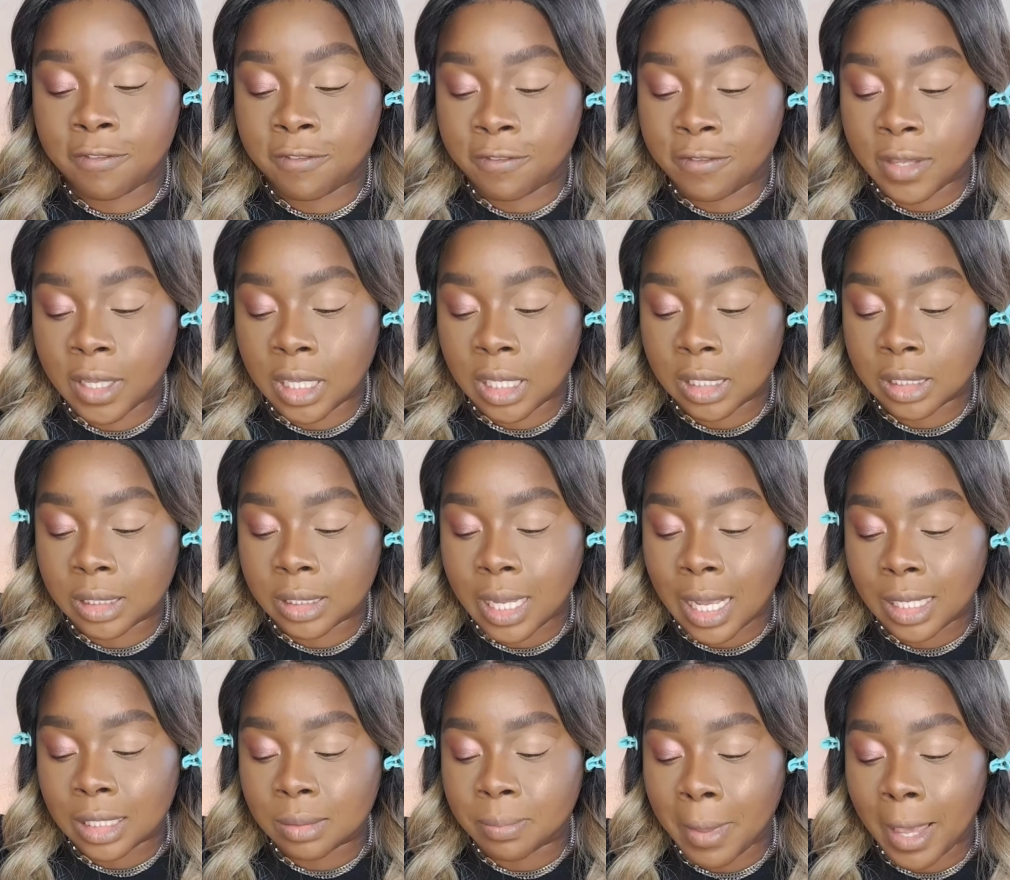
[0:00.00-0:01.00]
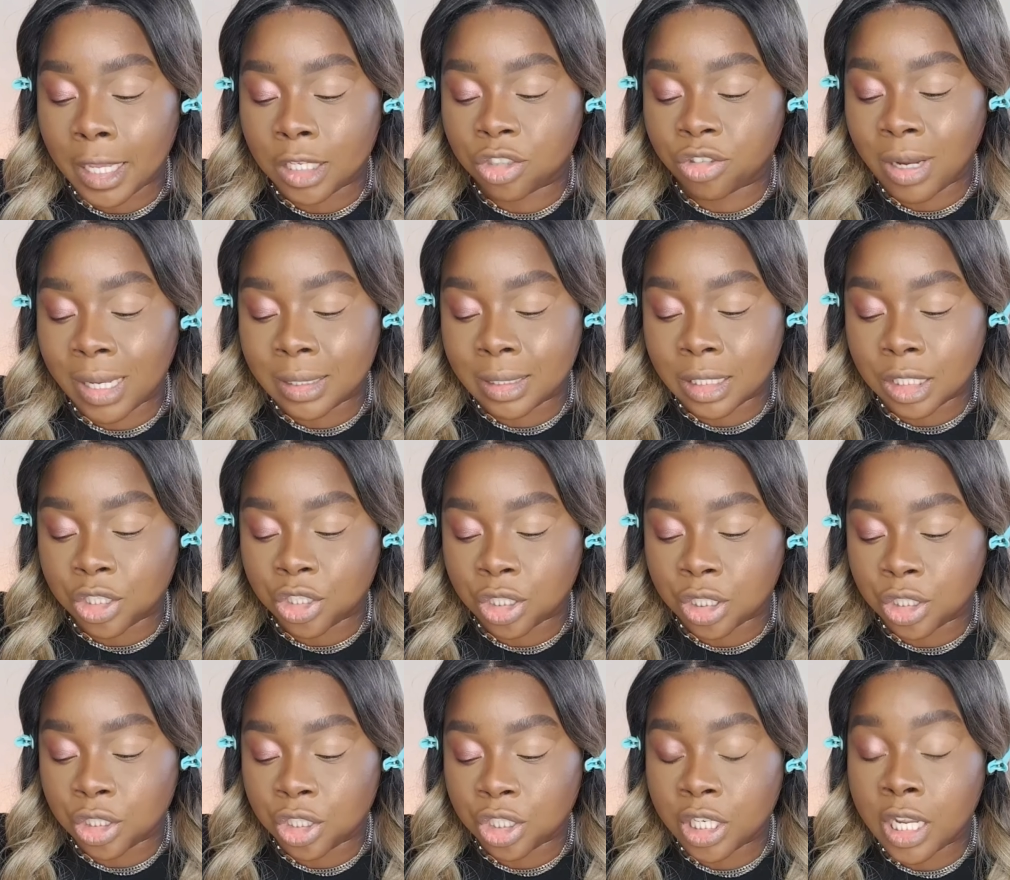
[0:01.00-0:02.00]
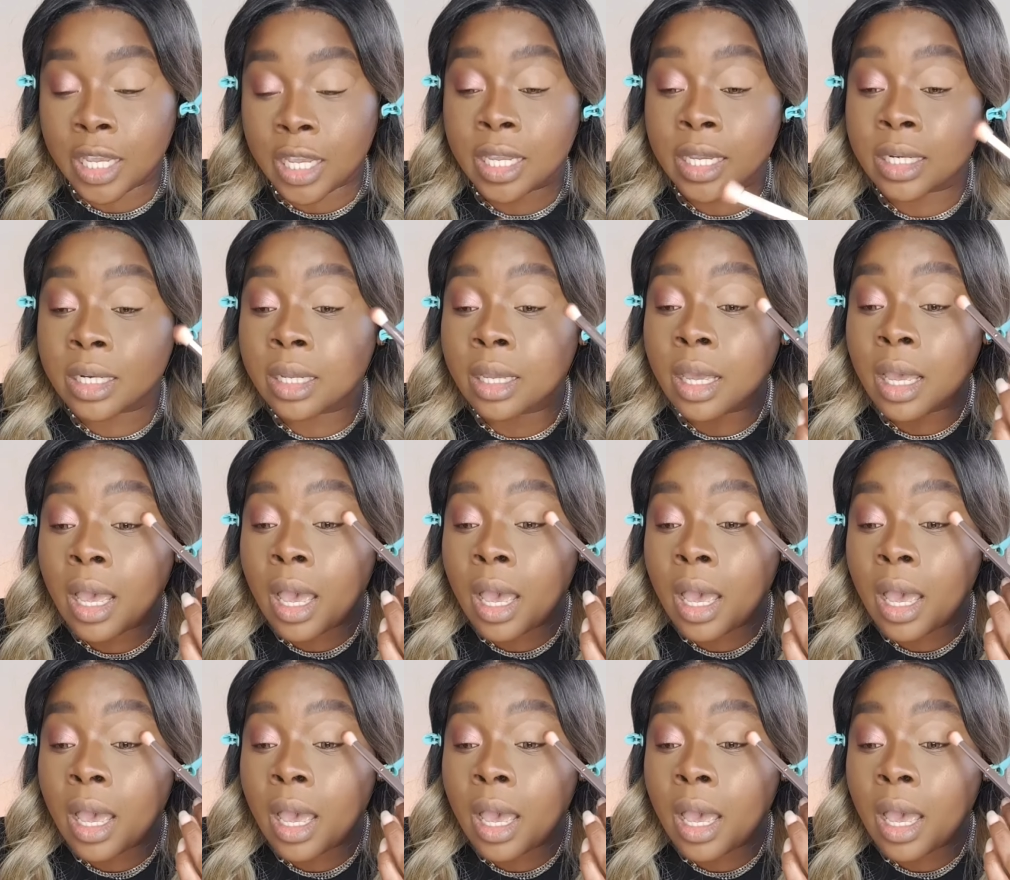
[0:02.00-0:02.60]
first as my transition shade.